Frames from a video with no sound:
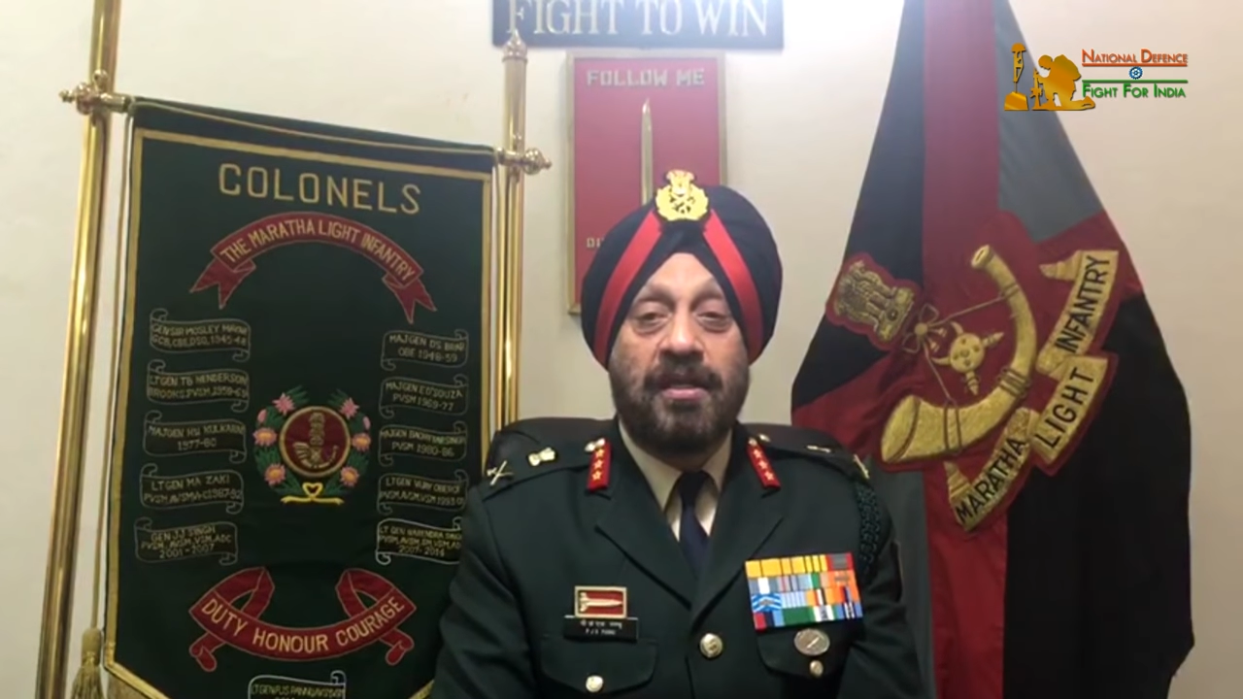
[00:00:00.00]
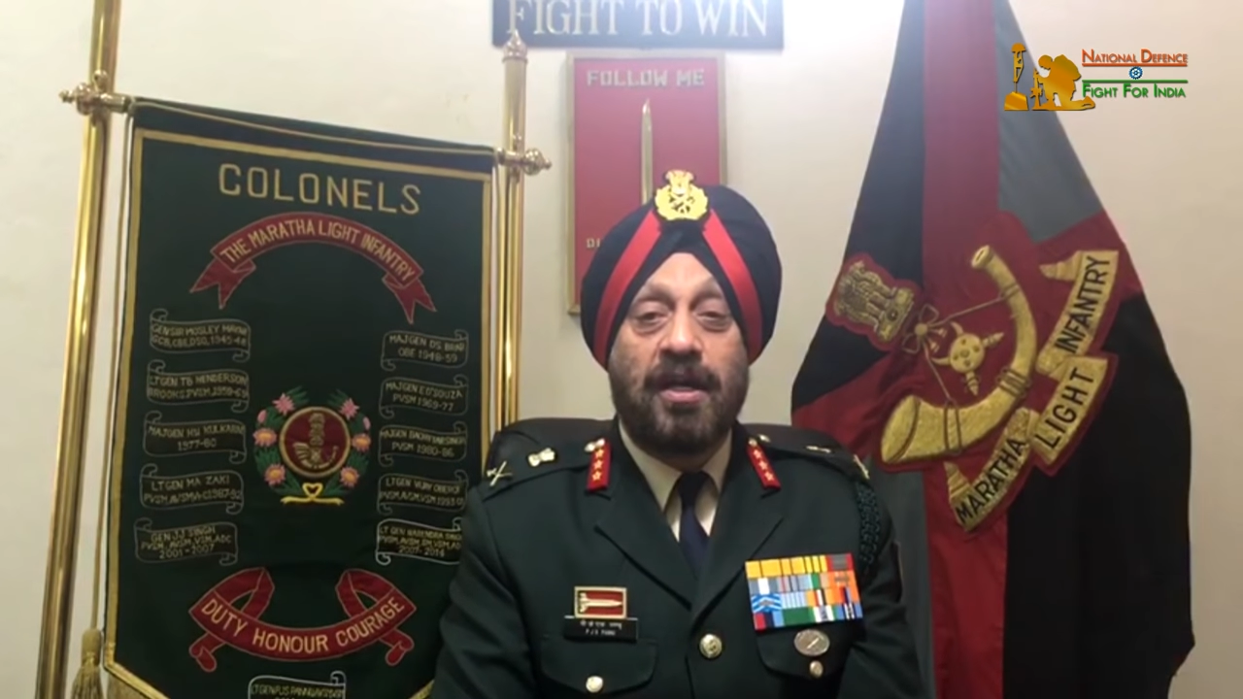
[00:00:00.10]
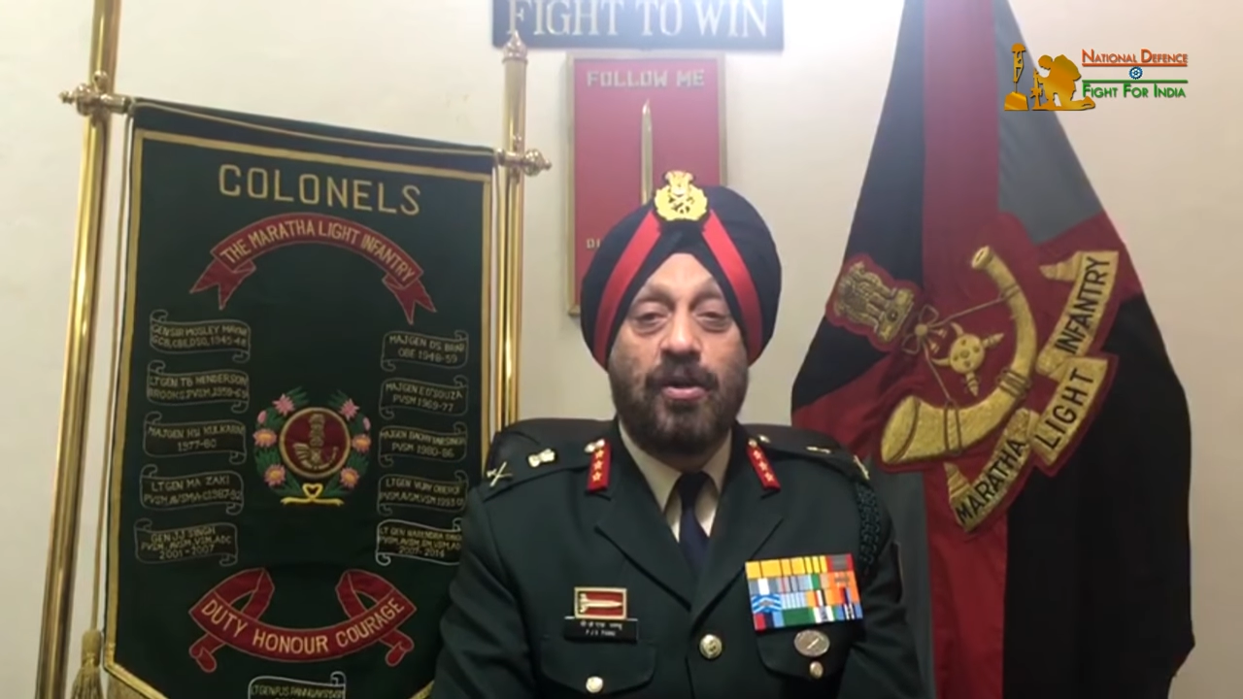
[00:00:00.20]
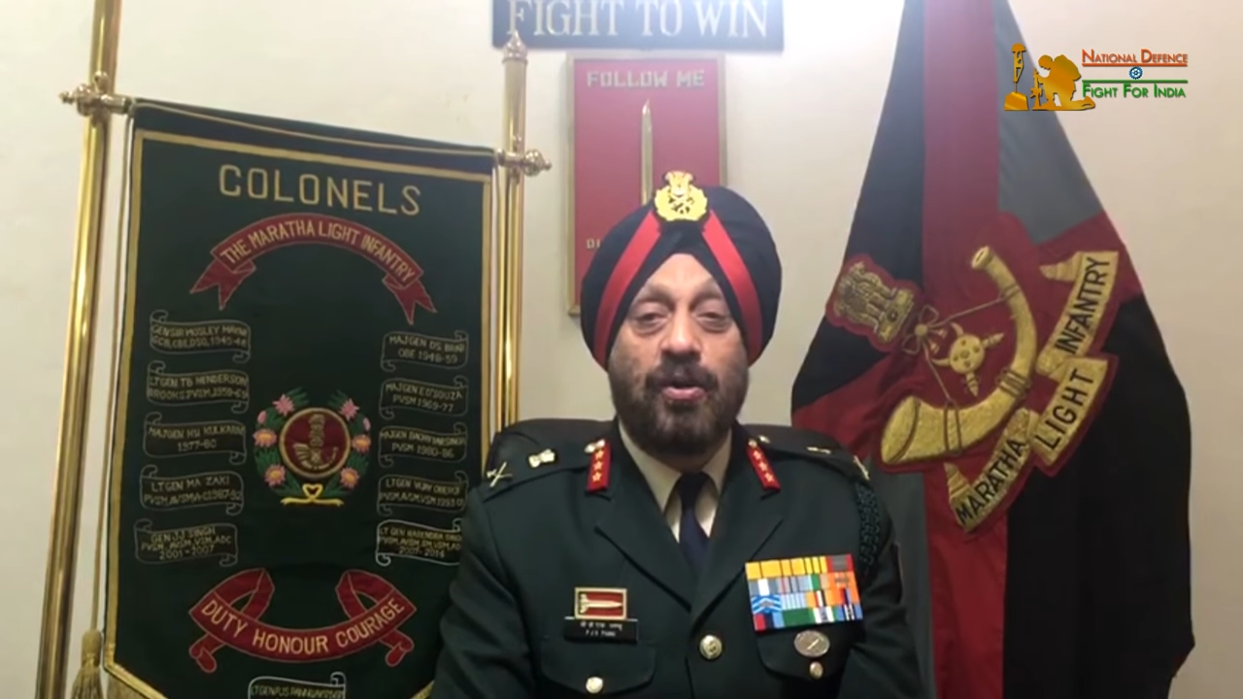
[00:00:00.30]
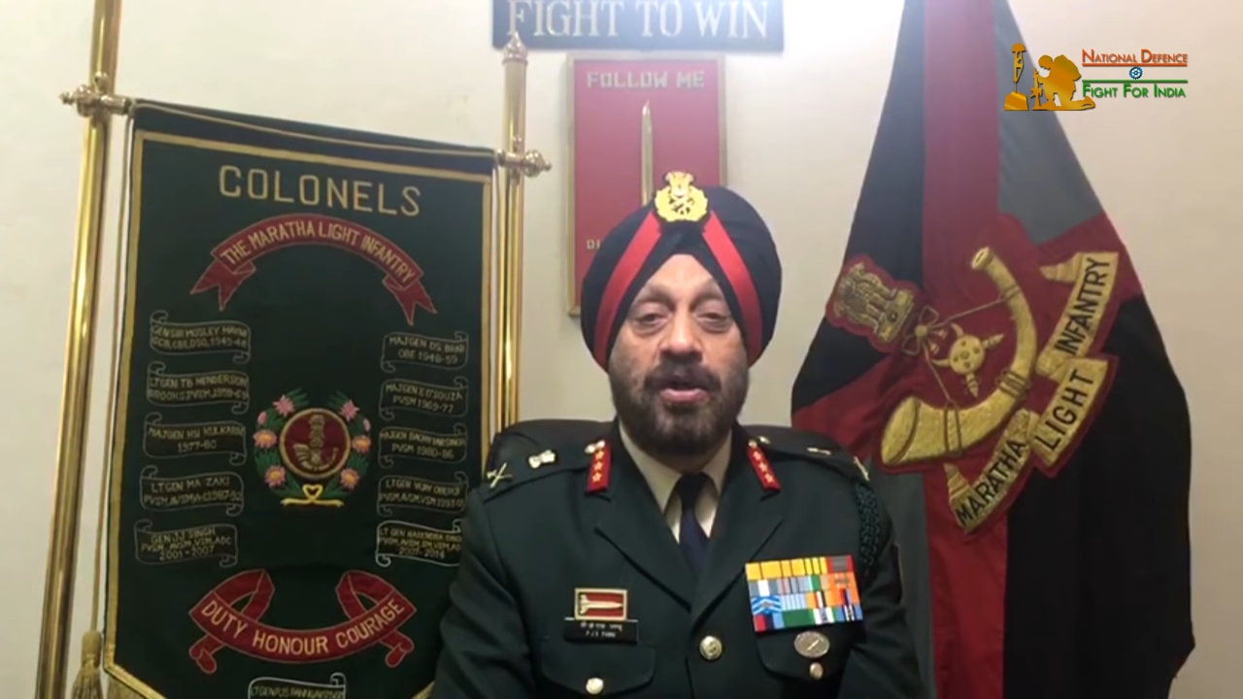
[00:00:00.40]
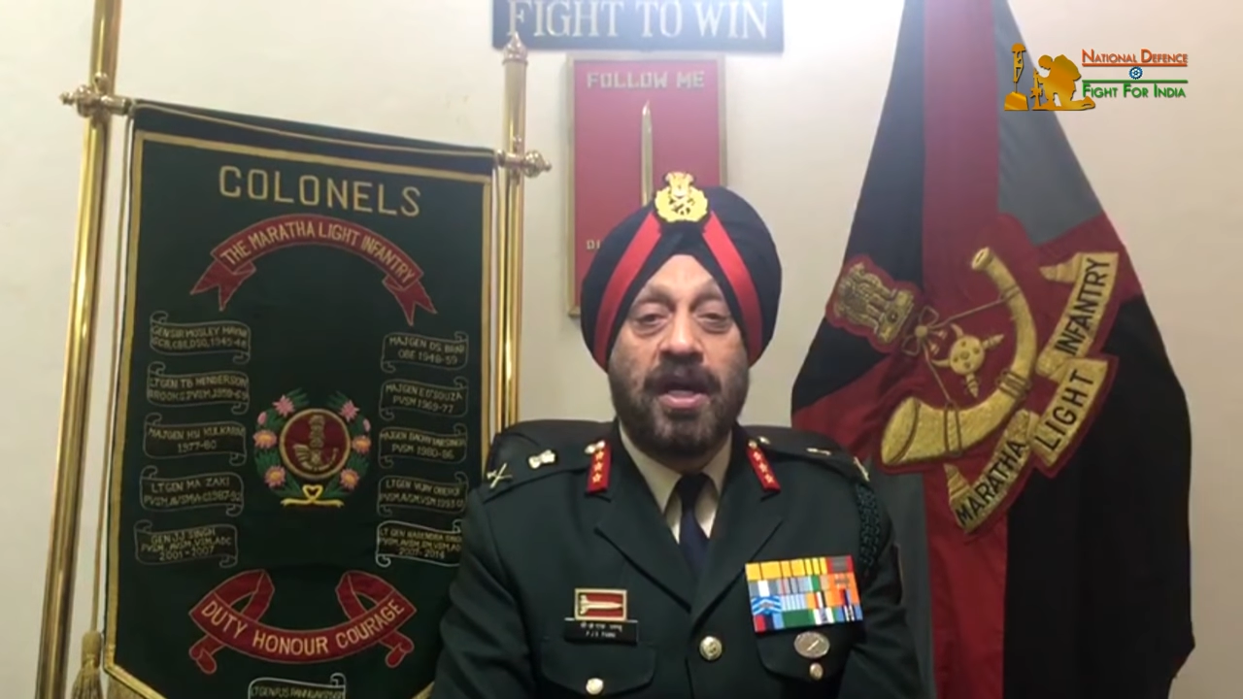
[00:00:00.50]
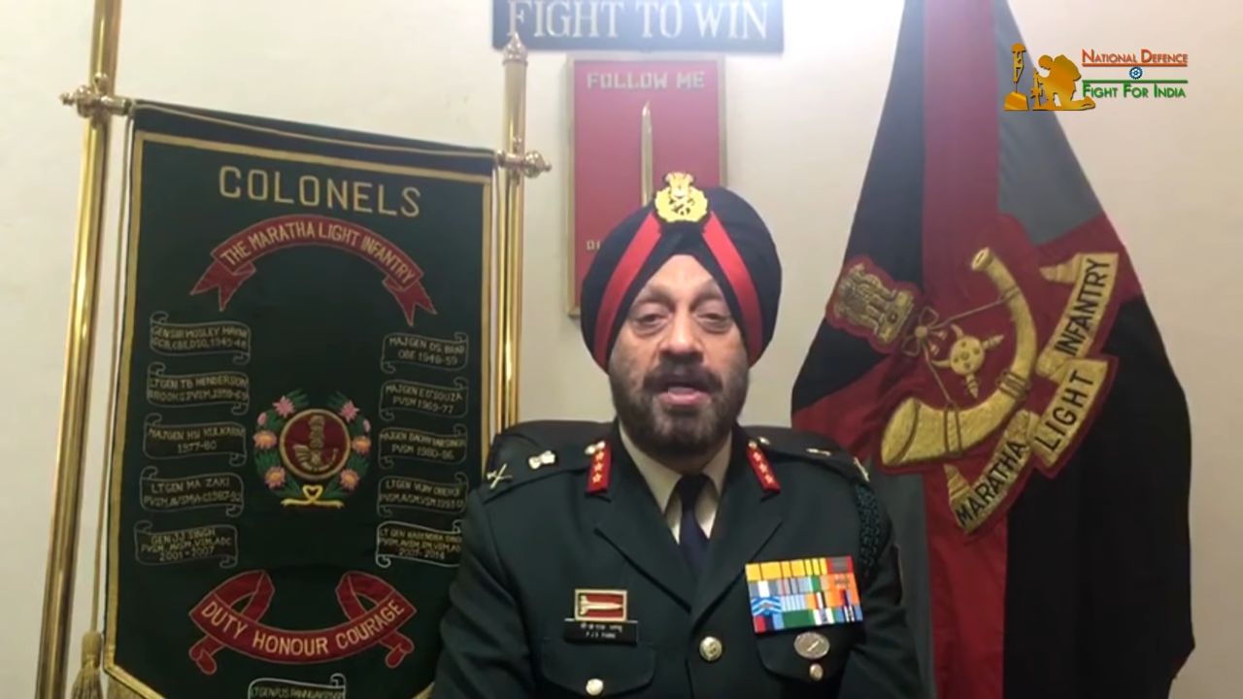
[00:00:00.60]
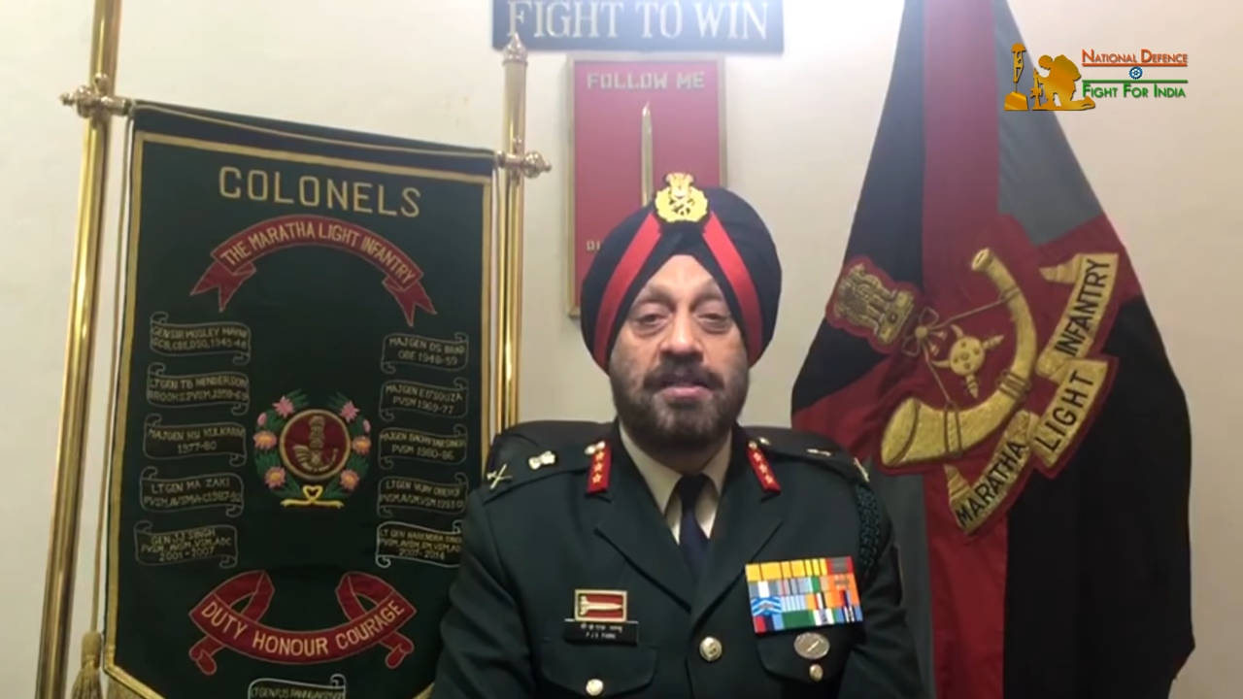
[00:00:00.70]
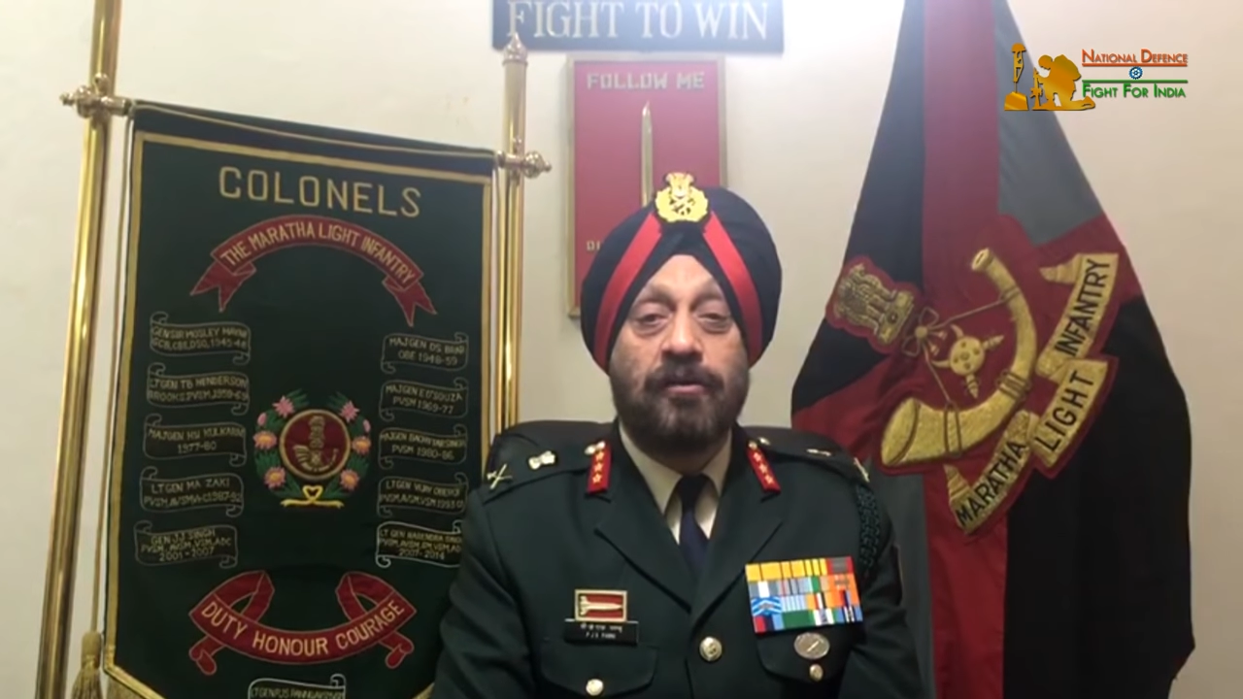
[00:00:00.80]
are known as